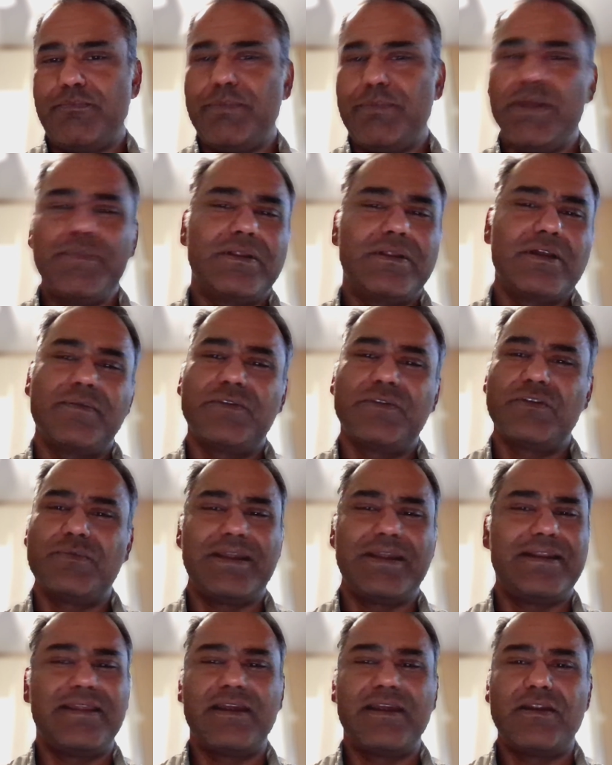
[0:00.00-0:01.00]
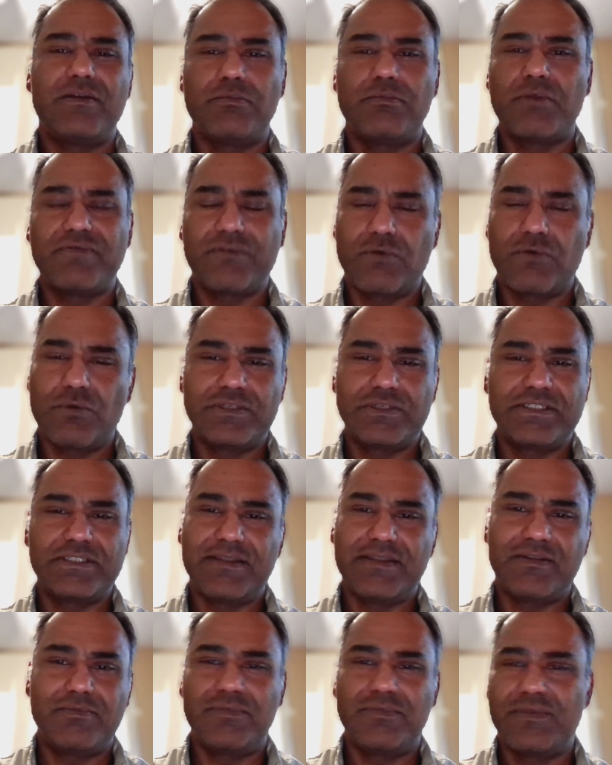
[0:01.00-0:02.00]
people come to me and of course,
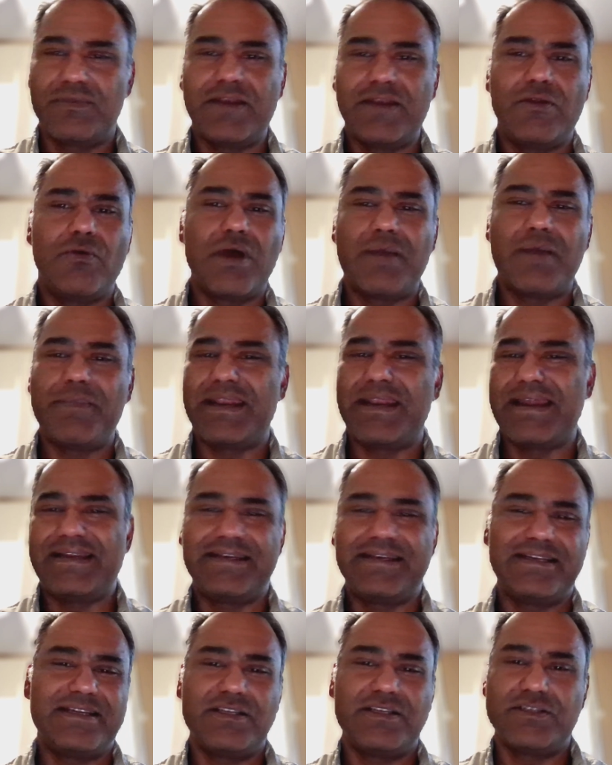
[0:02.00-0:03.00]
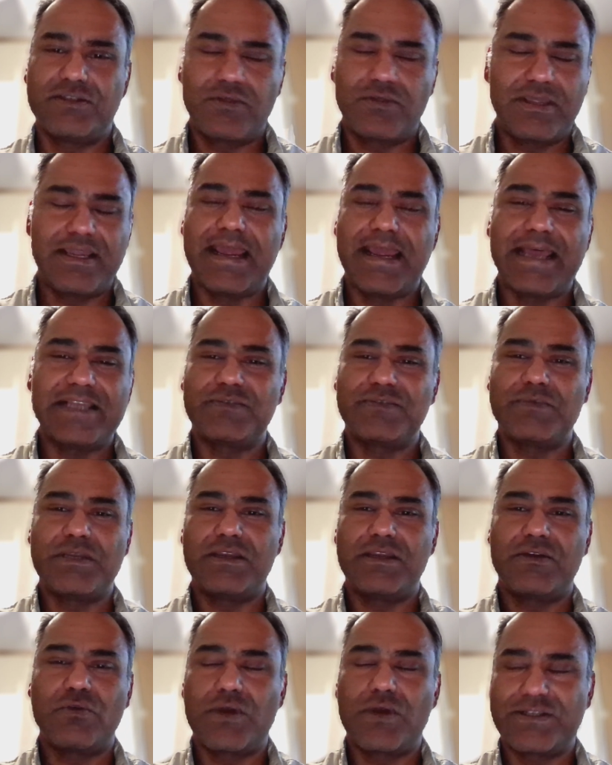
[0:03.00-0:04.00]
they know I'm in IT, so they ask
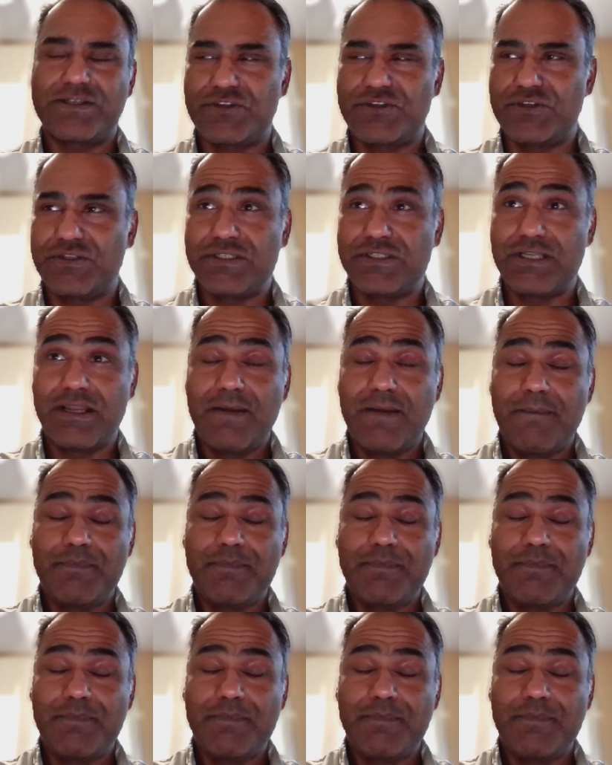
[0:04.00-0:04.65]
me questions.